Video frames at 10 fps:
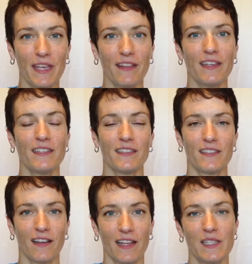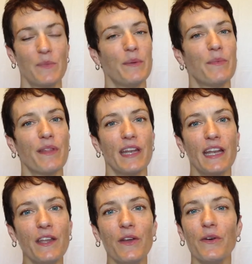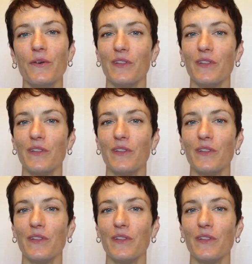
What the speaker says: helix and saw lots of people that I knew,